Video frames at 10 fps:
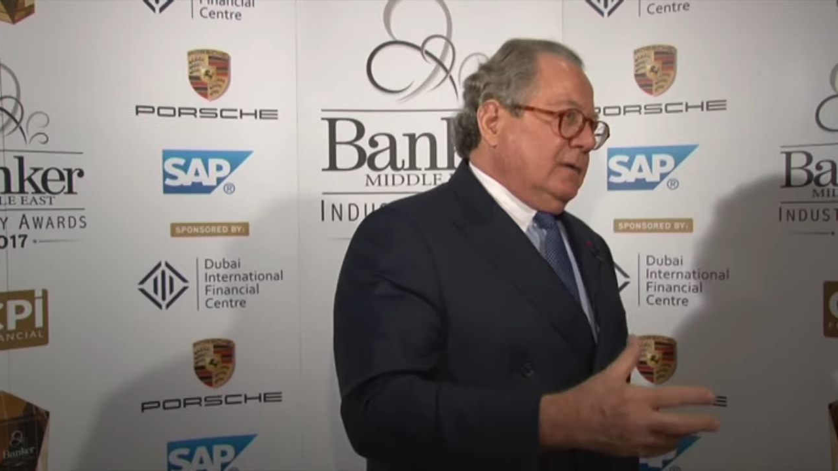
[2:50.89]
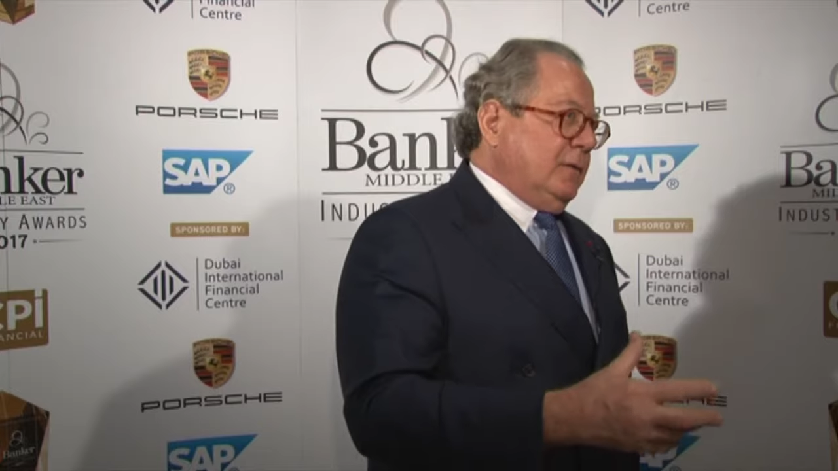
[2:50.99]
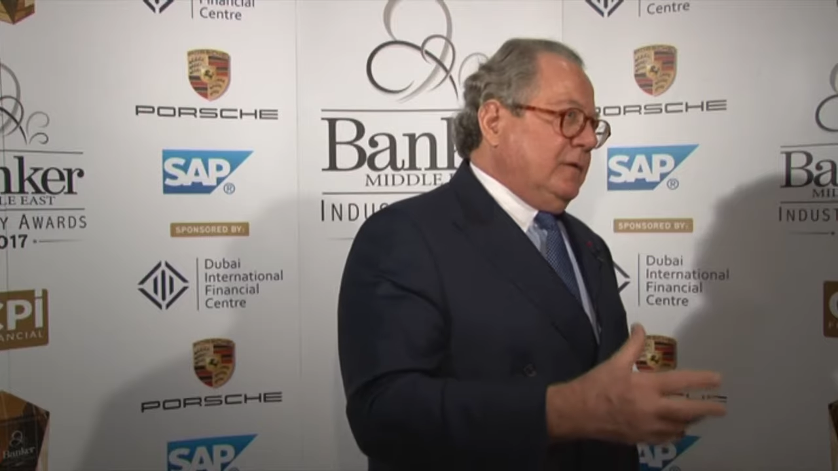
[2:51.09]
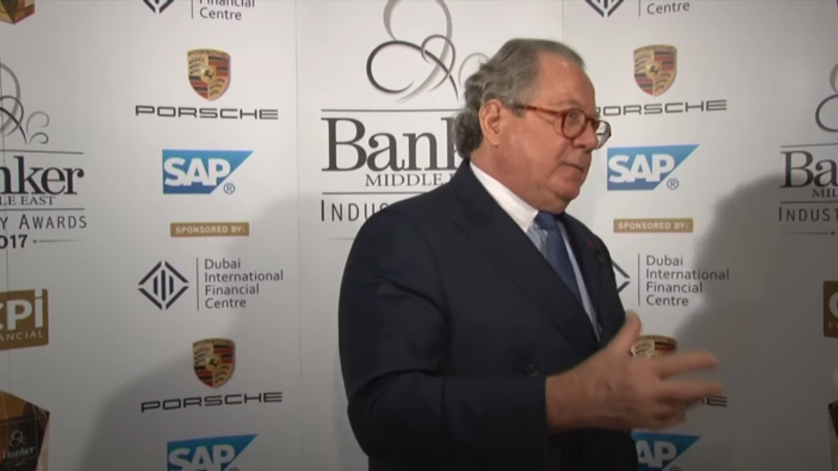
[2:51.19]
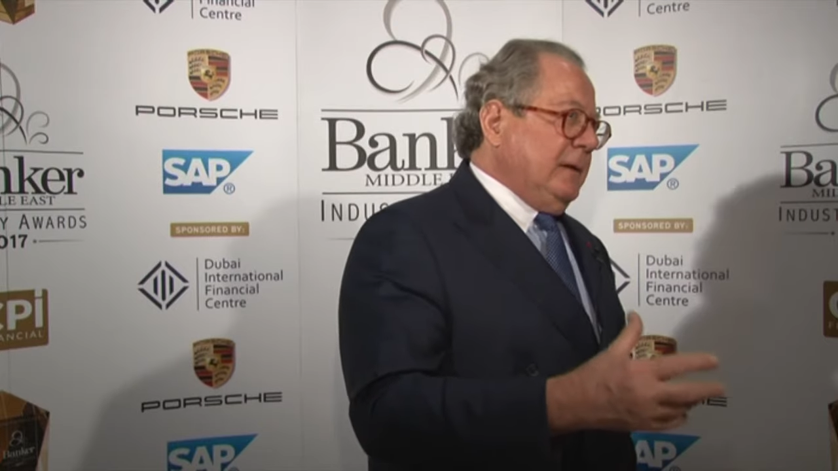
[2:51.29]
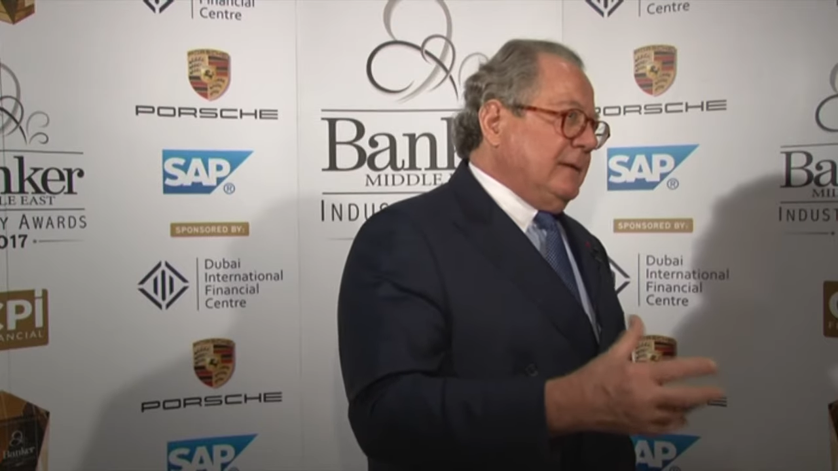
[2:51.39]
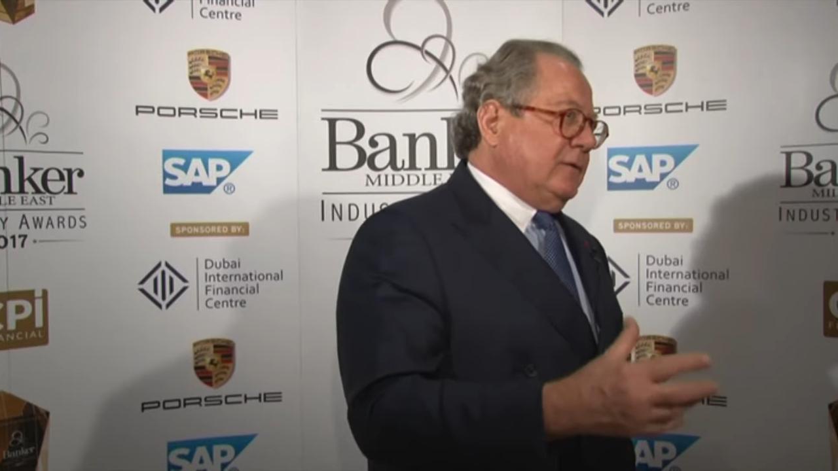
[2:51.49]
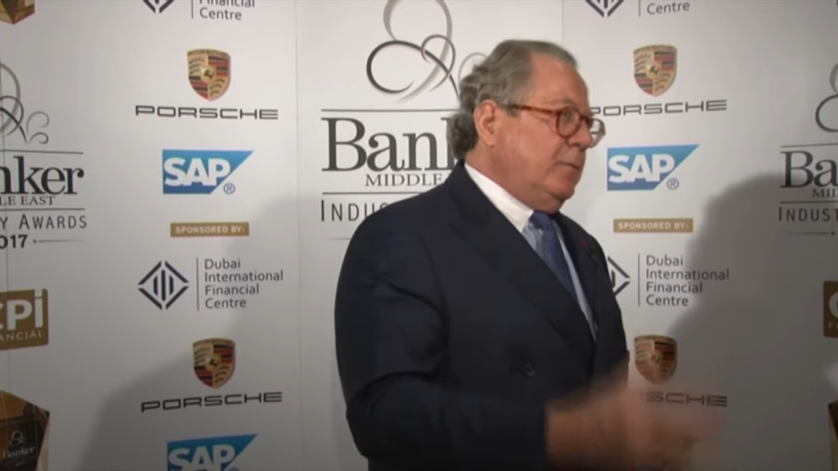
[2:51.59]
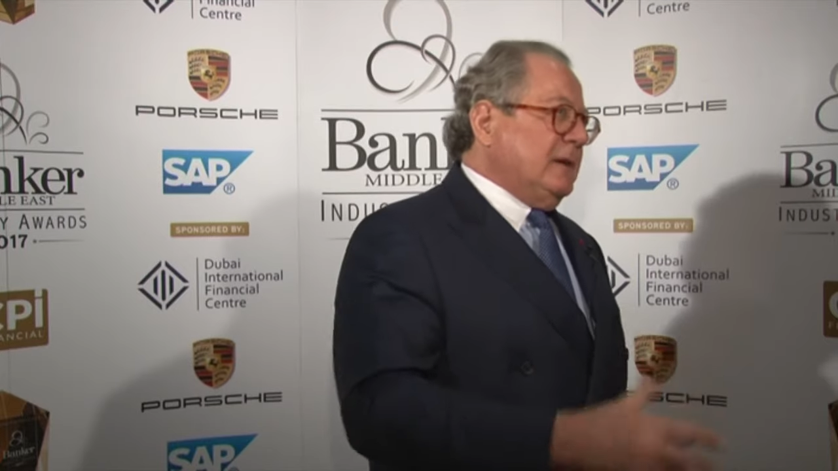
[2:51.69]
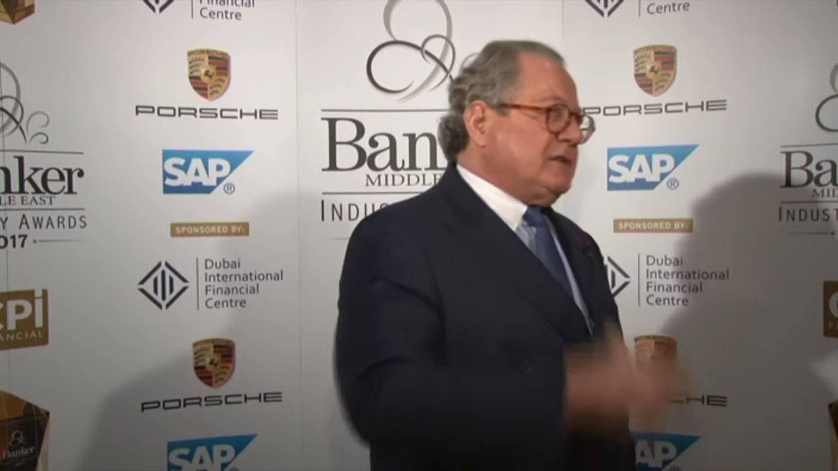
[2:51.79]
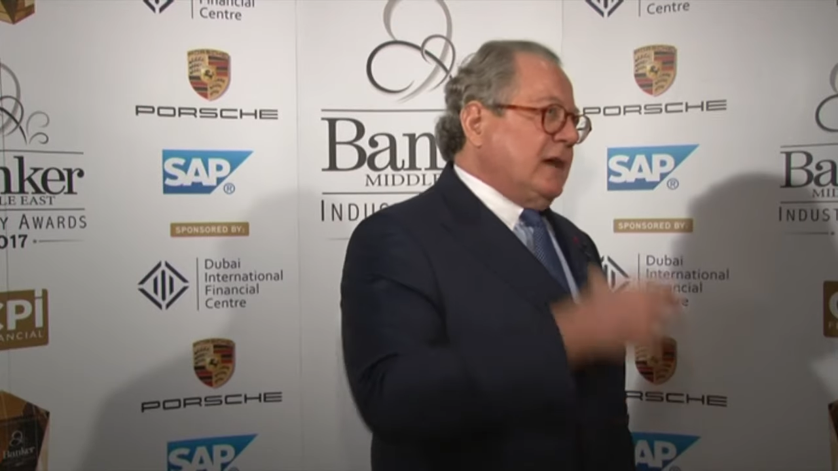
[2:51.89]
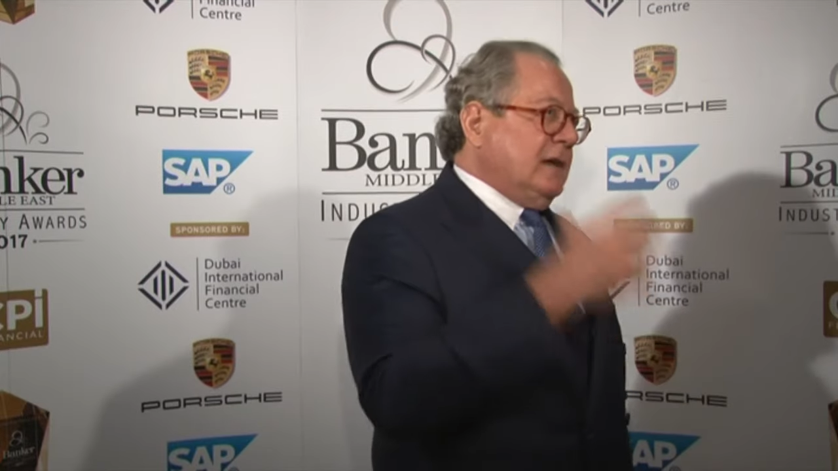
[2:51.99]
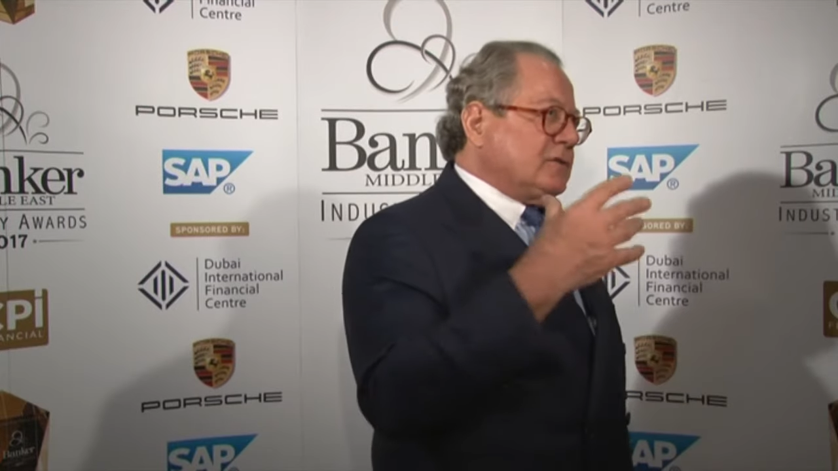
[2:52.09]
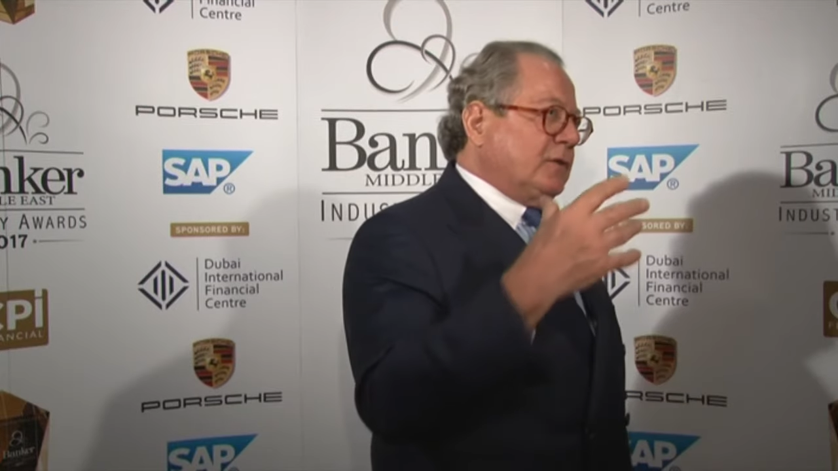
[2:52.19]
So it means that's a big change,